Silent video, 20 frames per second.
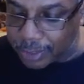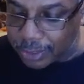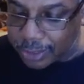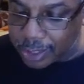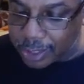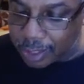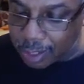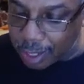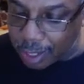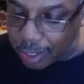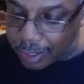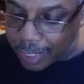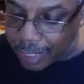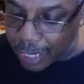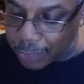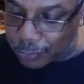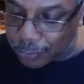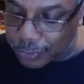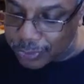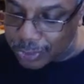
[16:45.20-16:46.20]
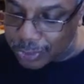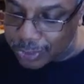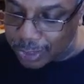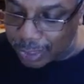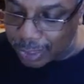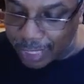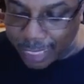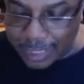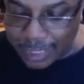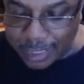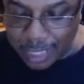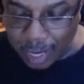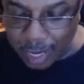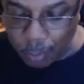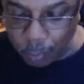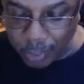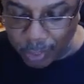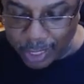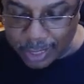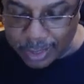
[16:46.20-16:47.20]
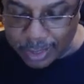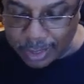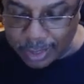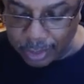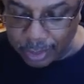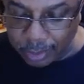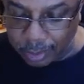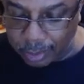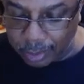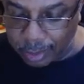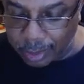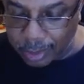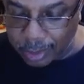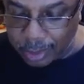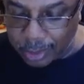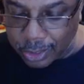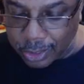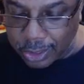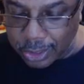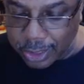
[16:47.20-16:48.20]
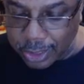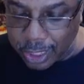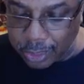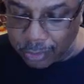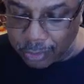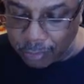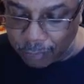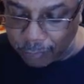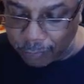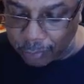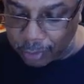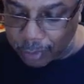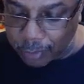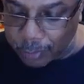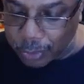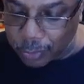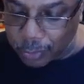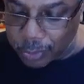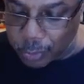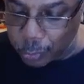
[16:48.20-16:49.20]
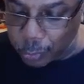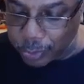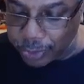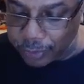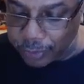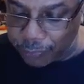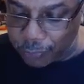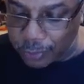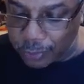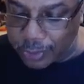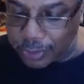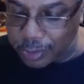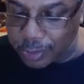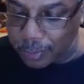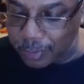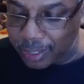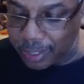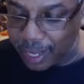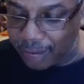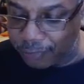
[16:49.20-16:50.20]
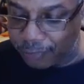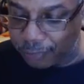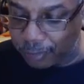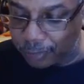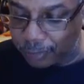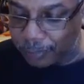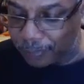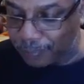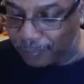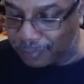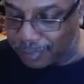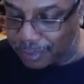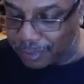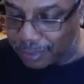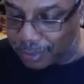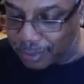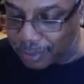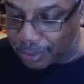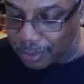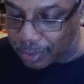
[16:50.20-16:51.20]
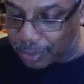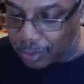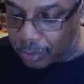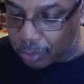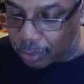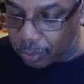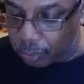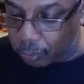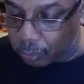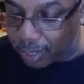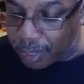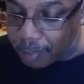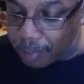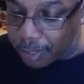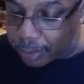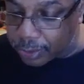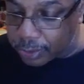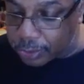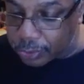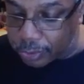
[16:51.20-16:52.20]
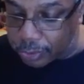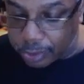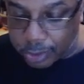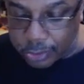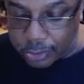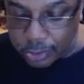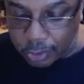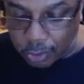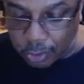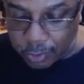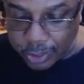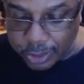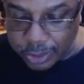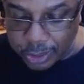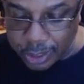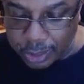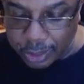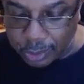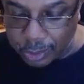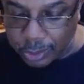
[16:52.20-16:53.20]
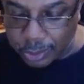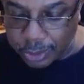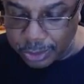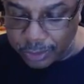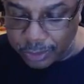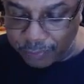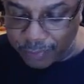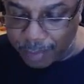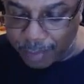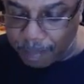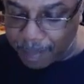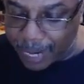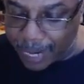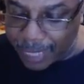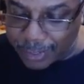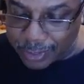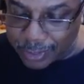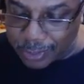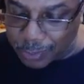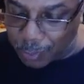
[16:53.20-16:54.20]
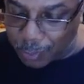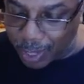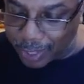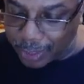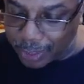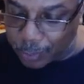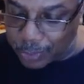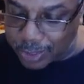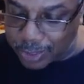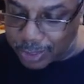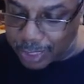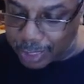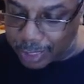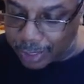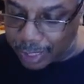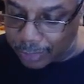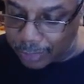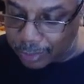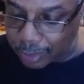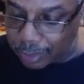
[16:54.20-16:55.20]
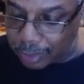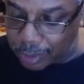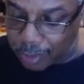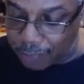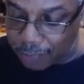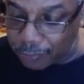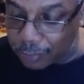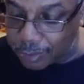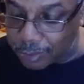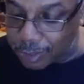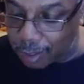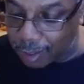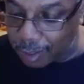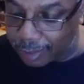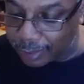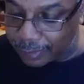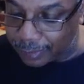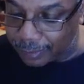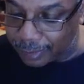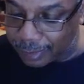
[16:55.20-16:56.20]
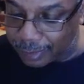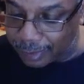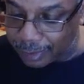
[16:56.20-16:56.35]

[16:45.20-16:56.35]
She'd gone natural since the last time Ray had seen her, shedding her voluptuous weave for a simple afro. Ray met her 2 years ago as she ended her shift at Magic's while he was staking out the club for a target.